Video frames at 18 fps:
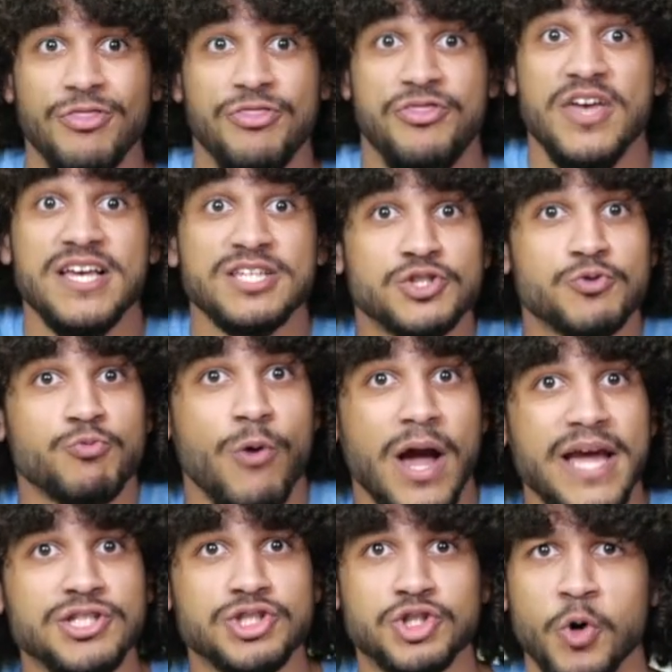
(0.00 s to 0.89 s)
This
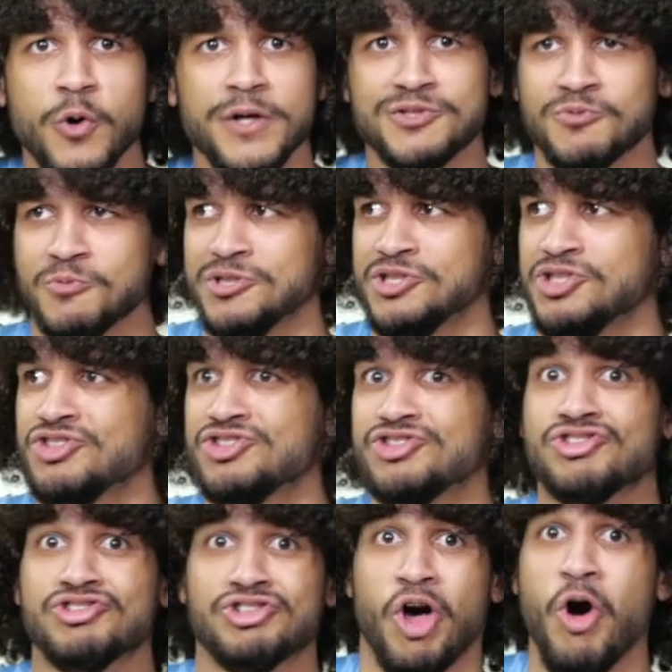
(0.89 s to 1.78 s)
right choice was
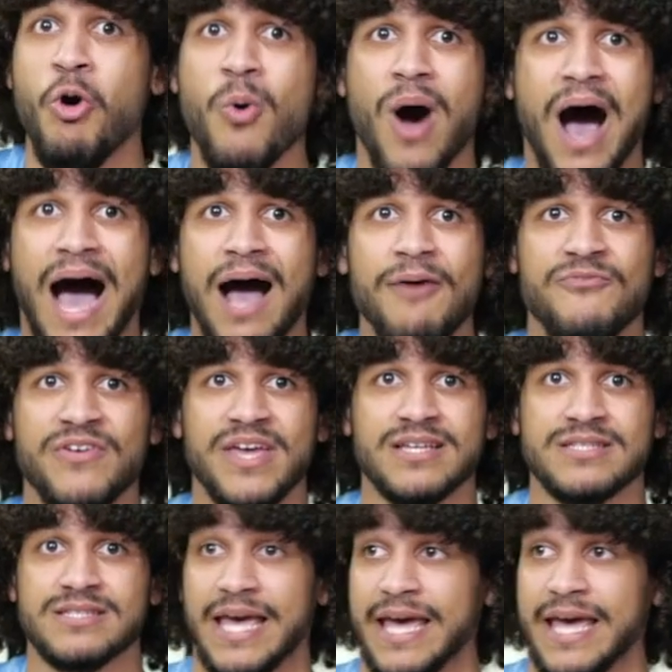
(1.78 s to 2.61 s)
so obvious